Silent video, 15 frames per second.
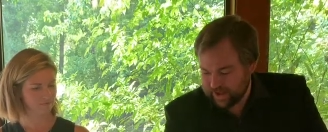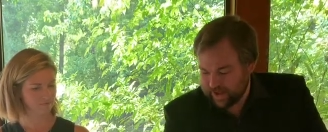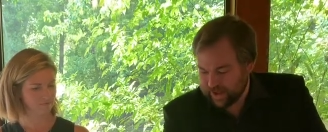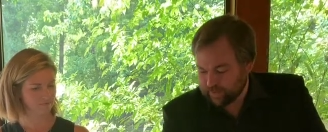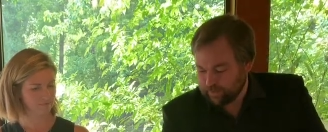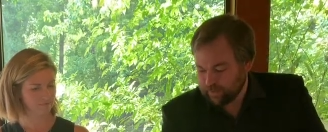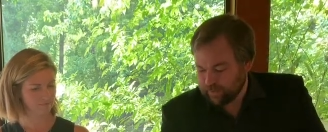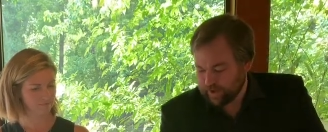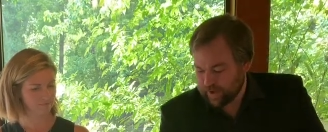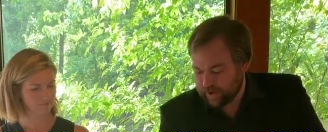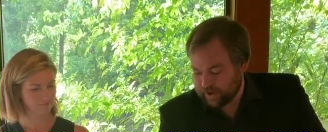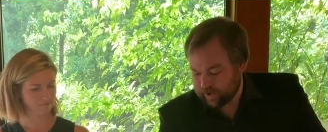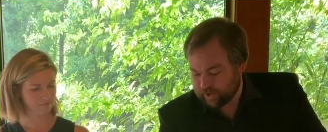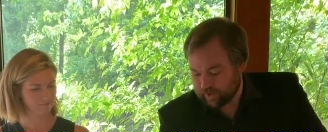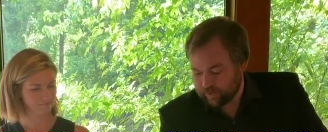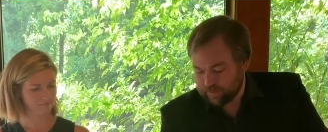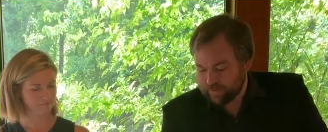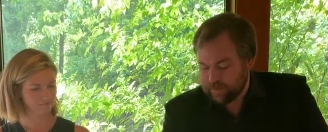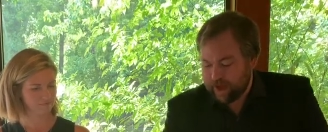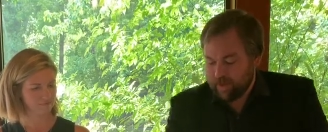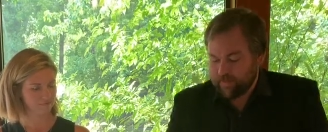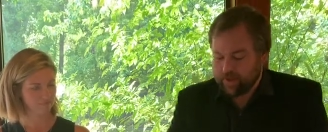Speaker 1: And moving on to the
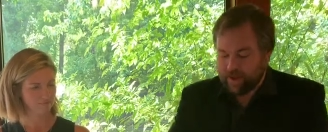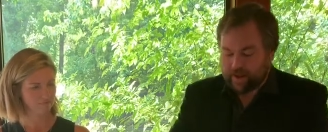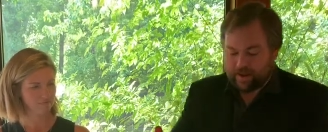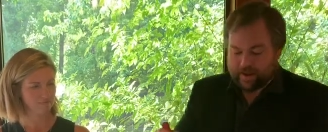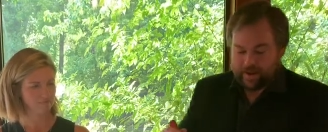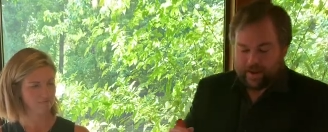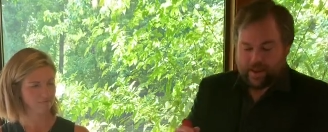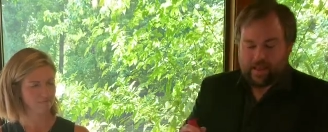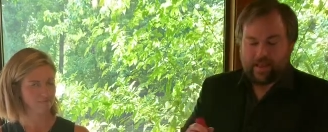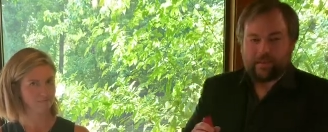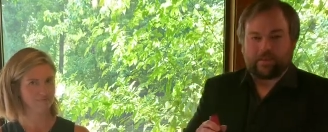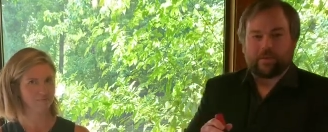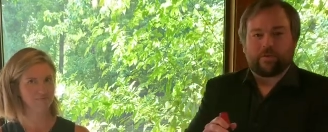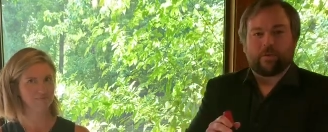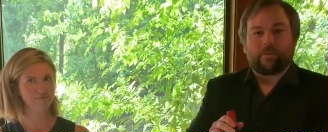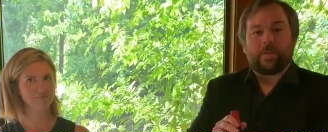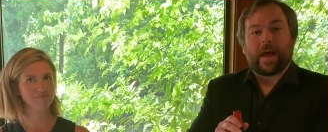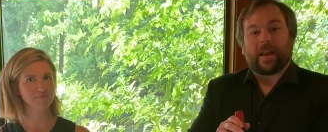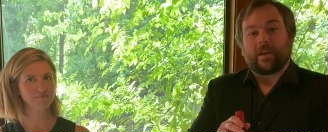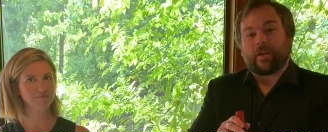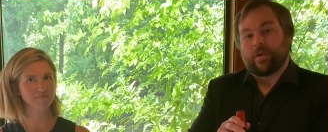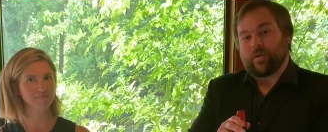Malbec, this is from
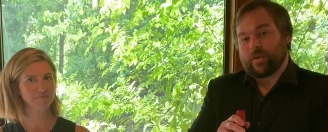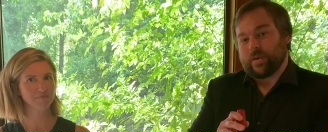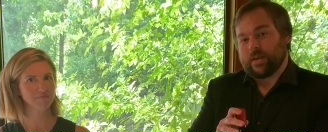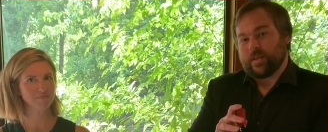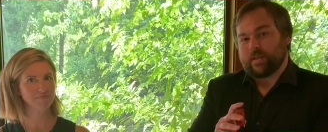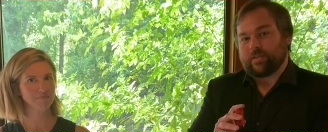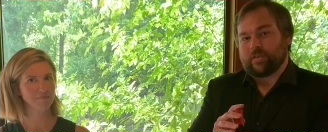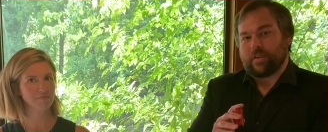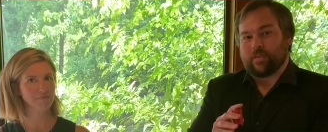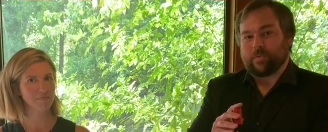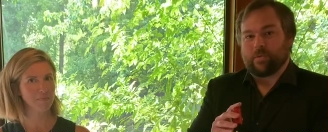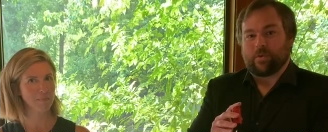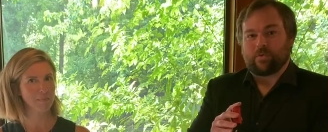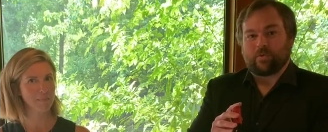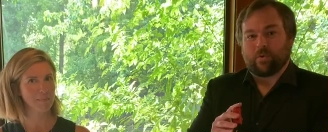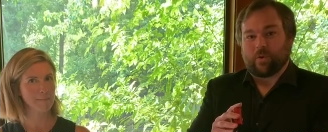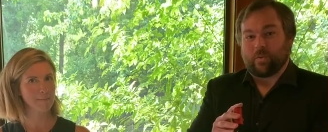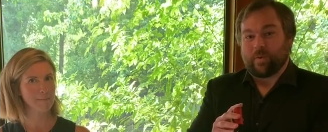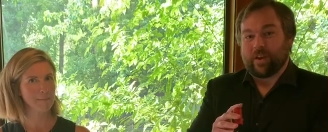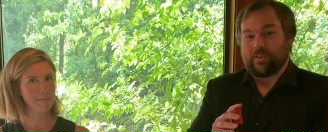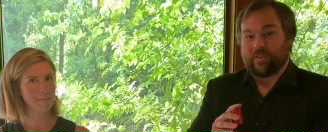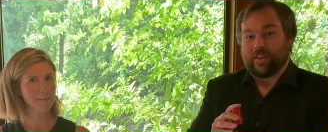Patagonia, the southernmost growing
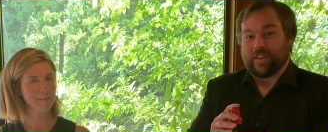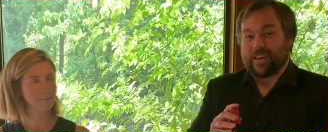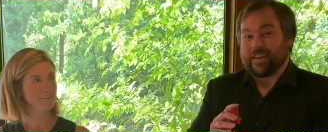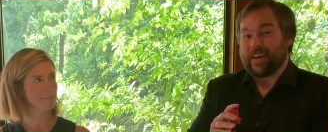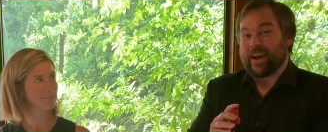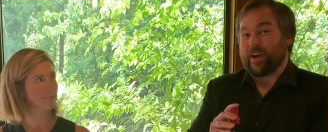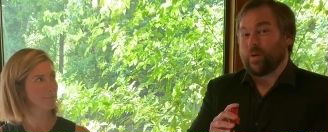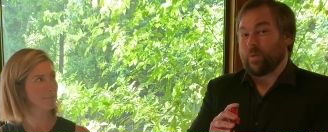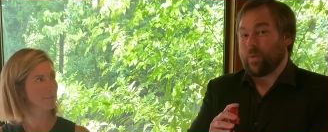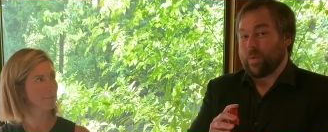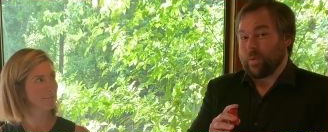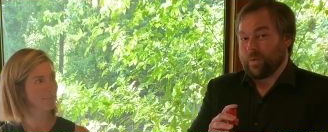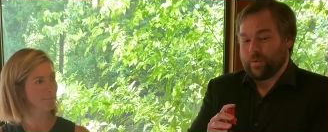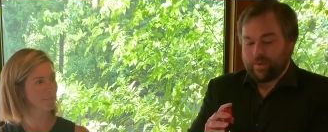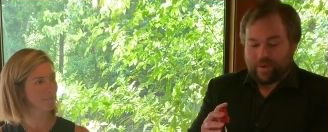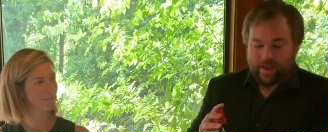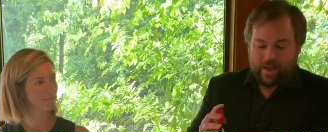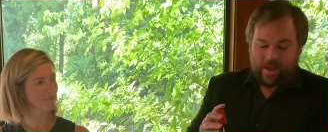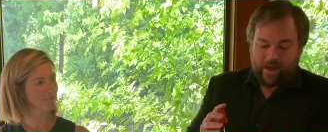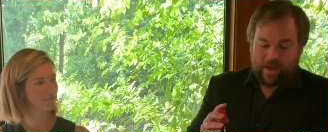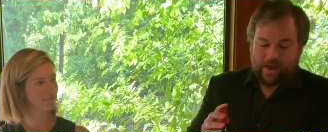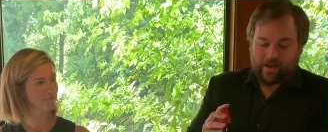region in the entire world.
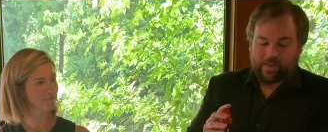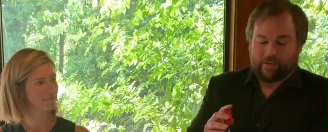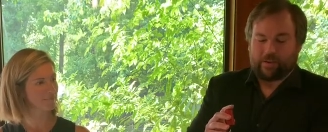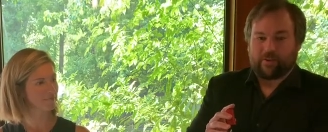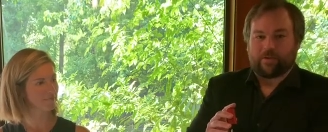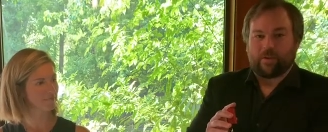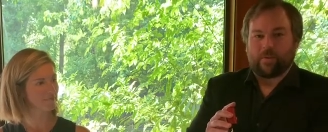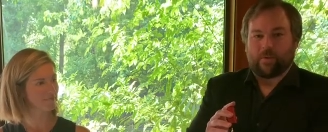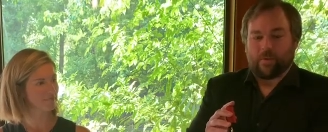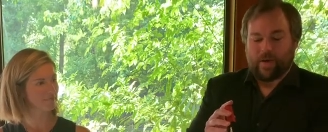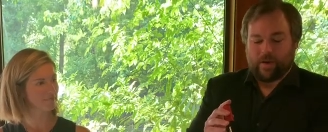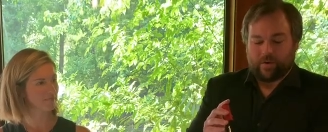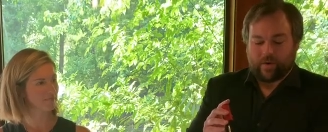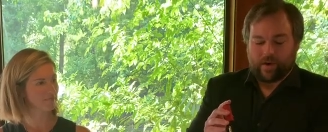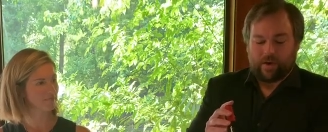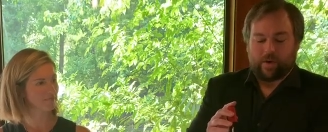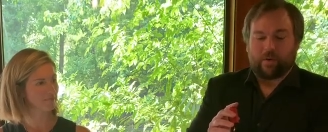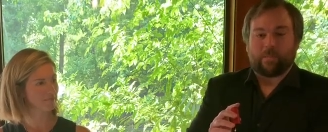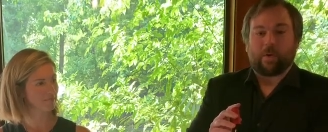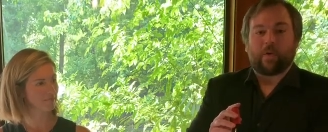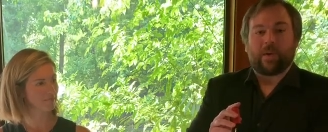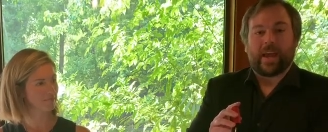Uh, this is from a winery called
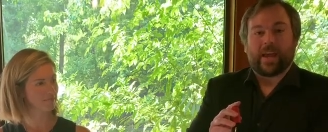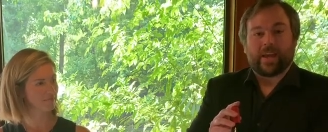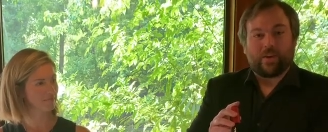Bodega